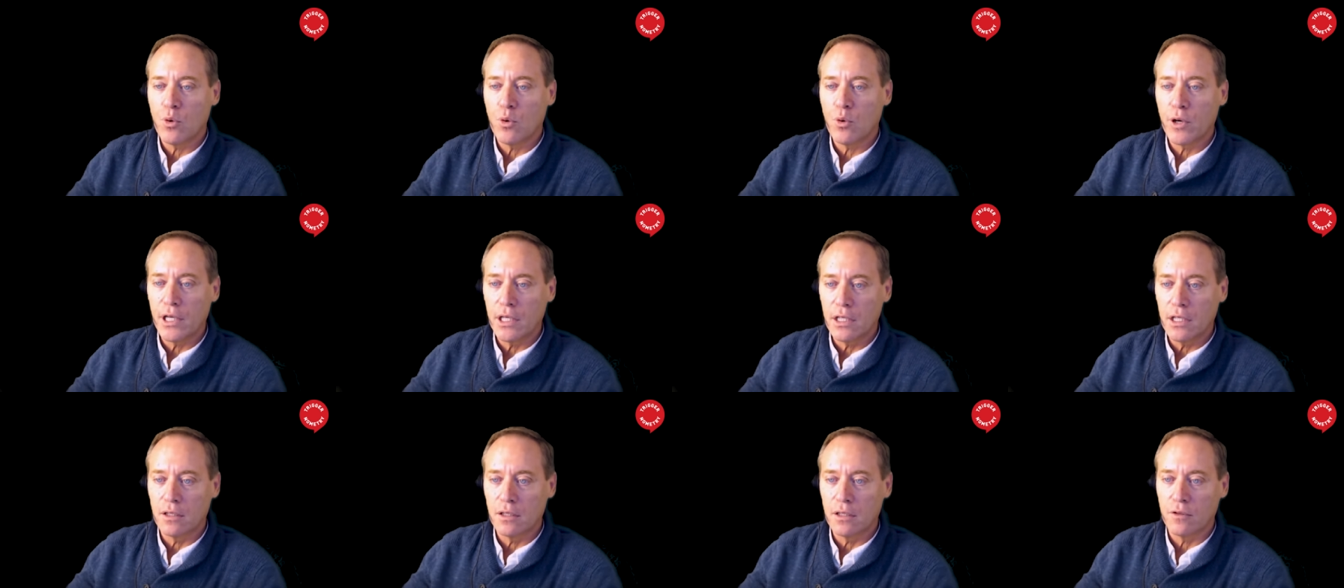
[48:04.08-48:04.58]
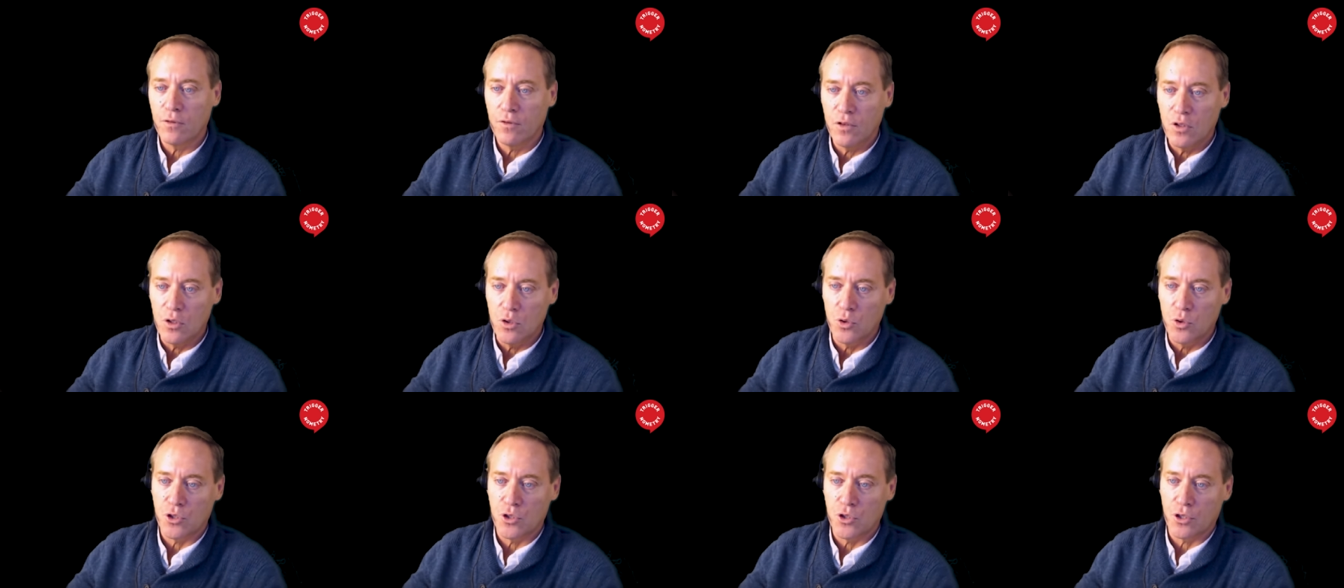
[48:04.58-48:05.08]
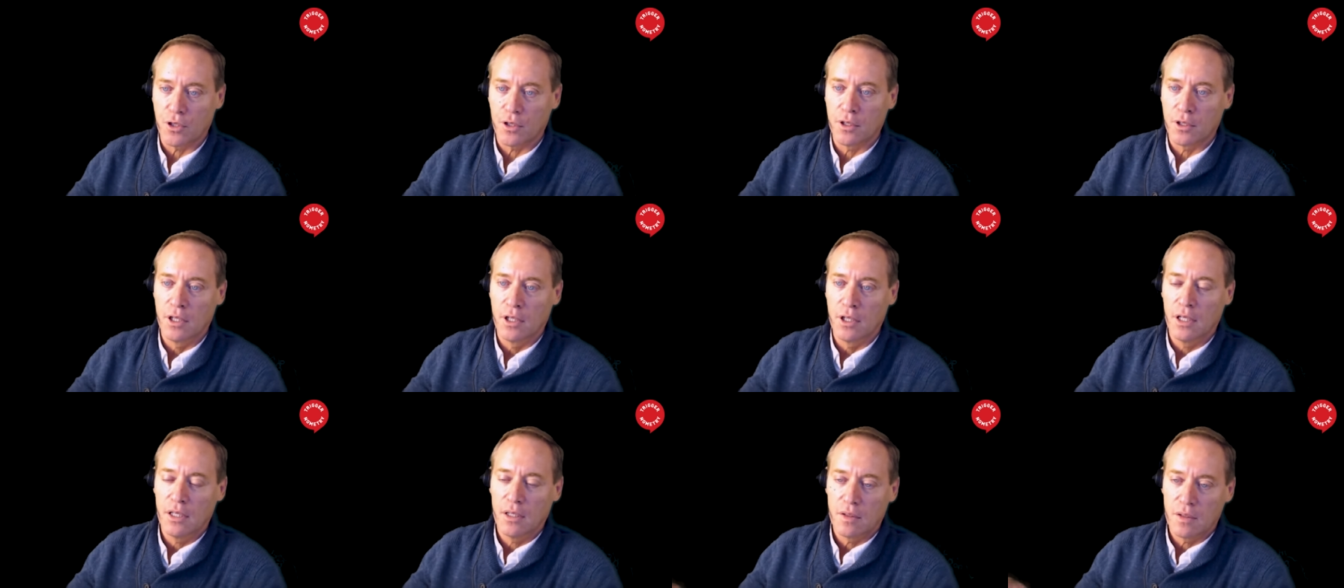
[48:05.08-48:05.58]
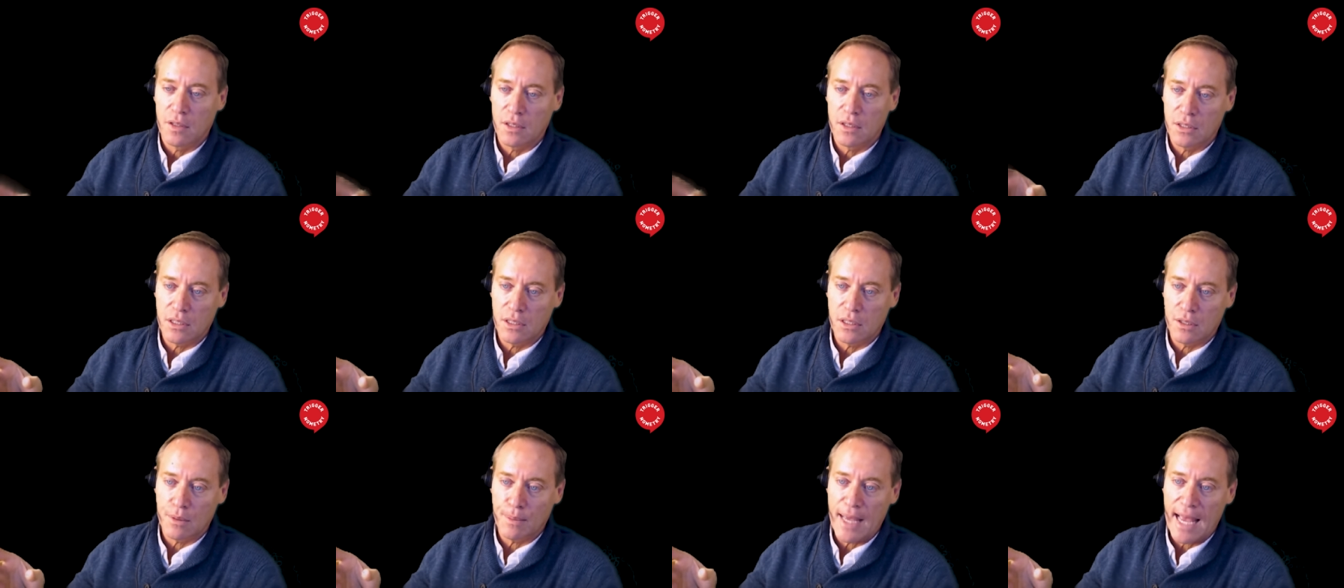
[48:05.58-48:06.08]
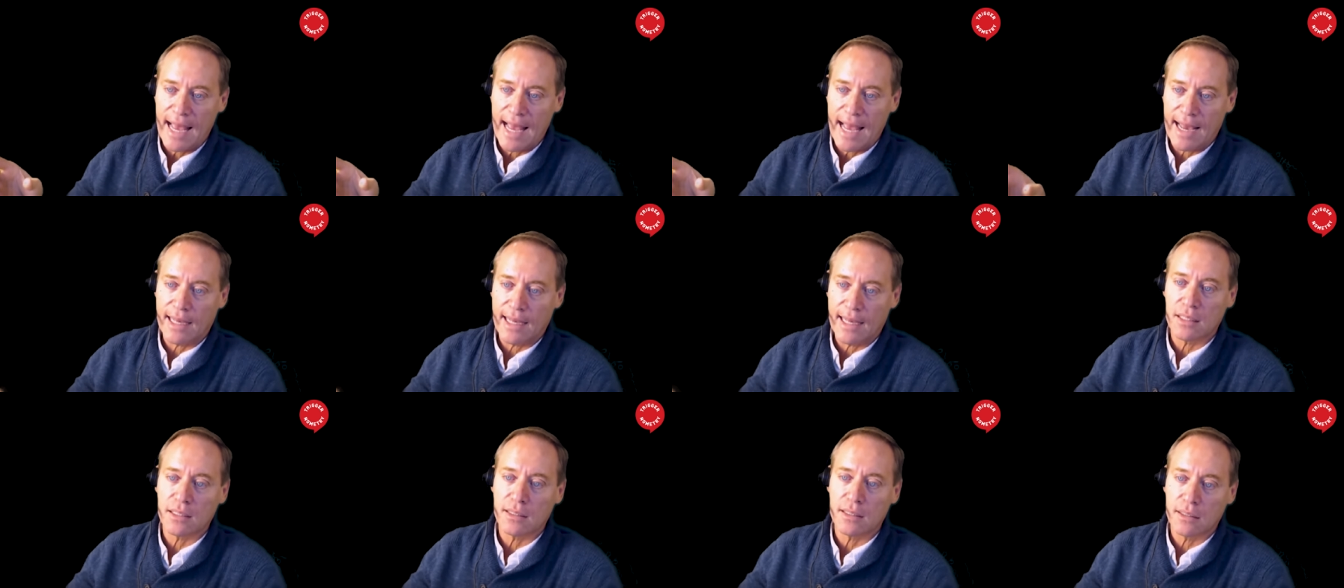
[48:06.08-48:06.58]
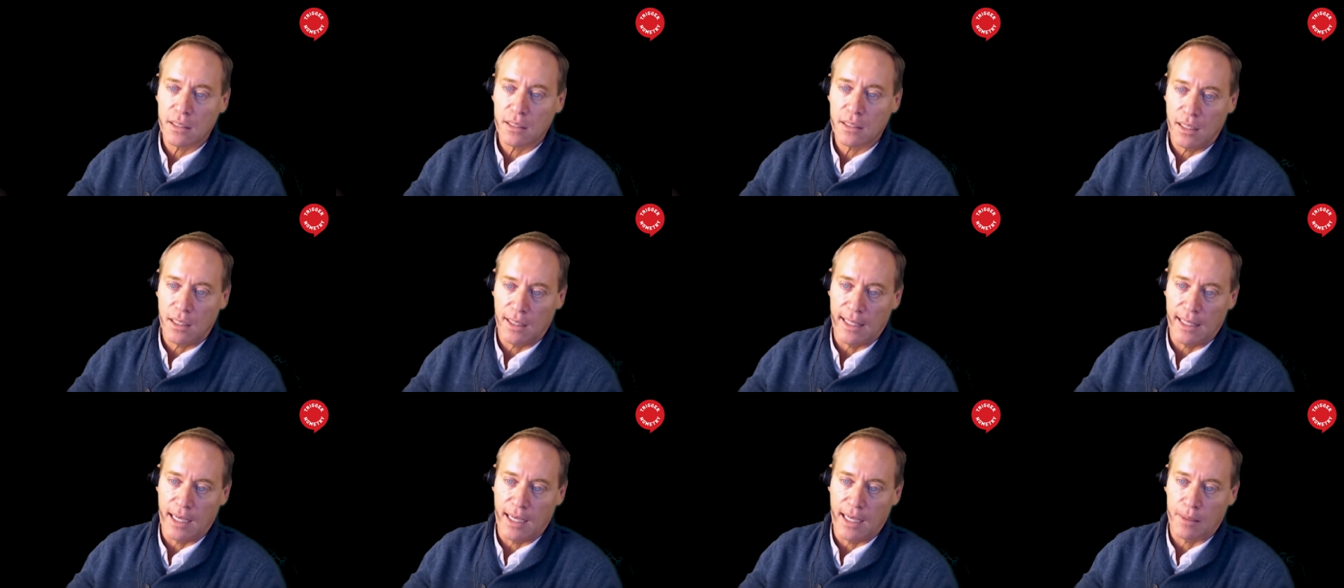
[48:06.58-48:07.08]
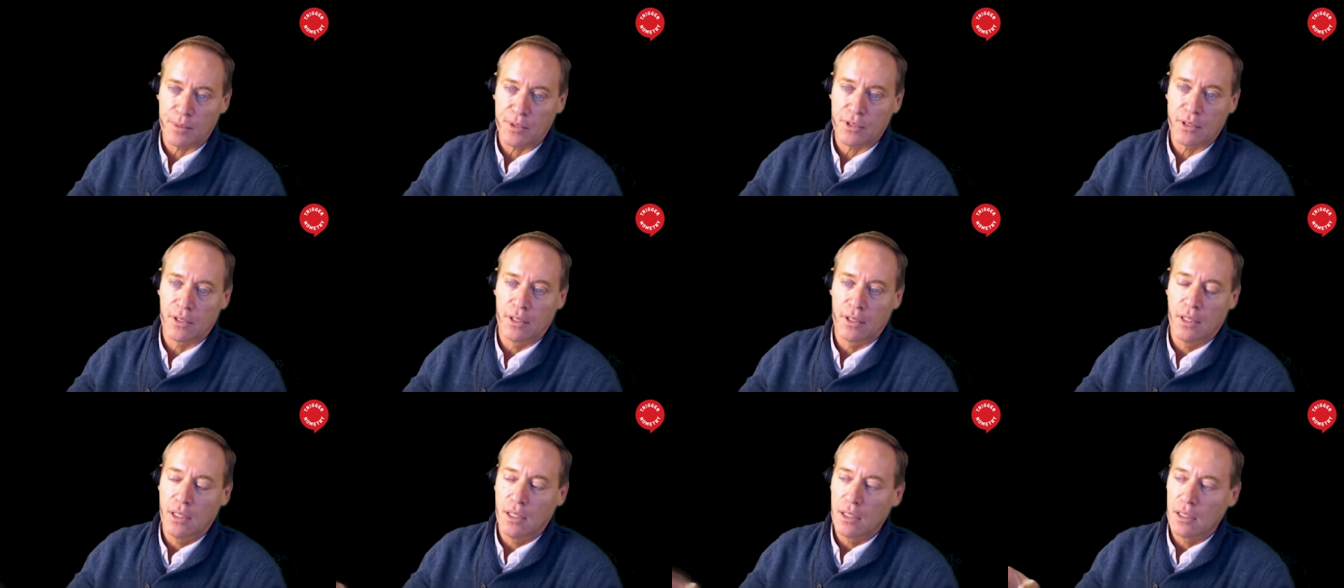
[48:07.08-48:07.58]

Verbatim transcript: point in the future, the system has to collapse.